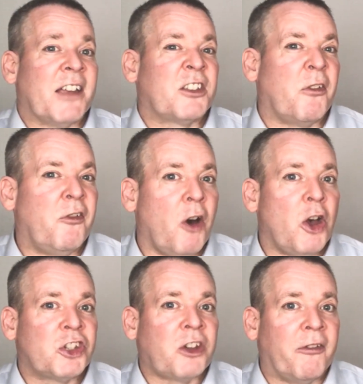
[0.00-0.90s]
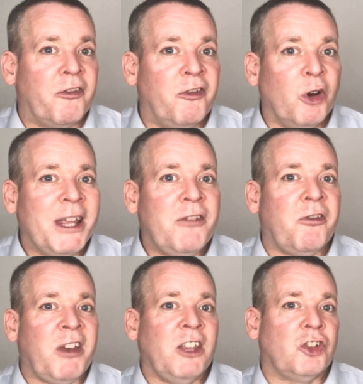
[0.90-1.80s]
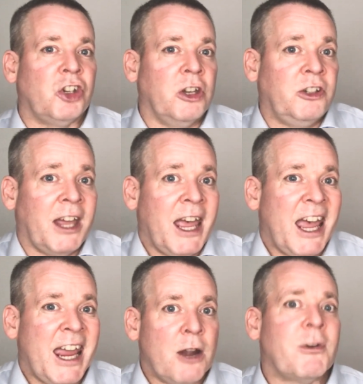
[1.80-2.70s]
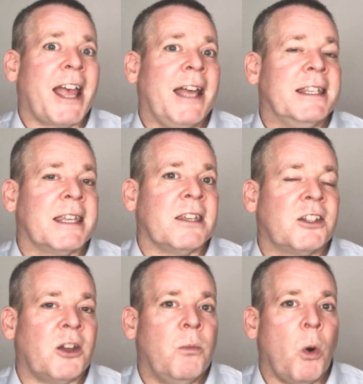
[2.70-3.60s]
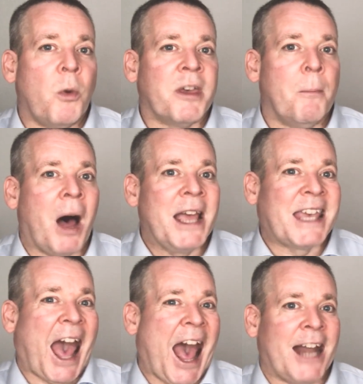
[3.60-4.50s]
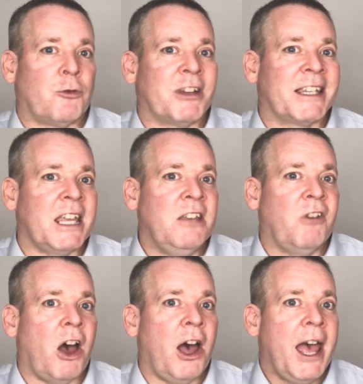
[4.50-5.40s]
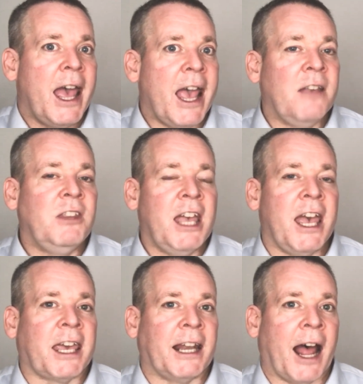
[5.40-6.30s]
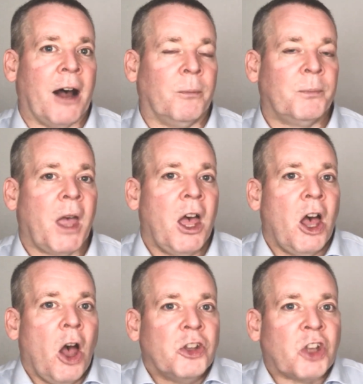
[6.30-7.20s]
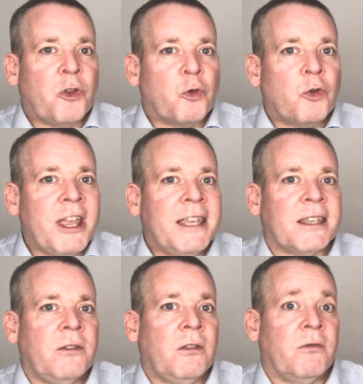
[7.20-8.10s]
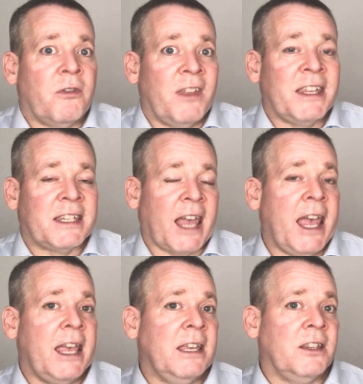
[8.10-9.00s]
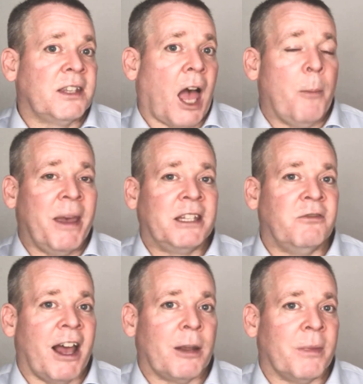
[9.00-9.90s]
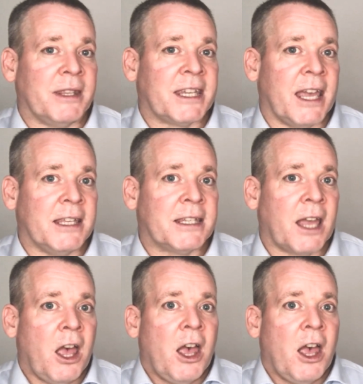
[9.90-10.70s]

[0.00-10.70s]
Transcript: as the first fully featured hearing aid system with a mic and a receiver in the ear canal. So the reason that this is a big development is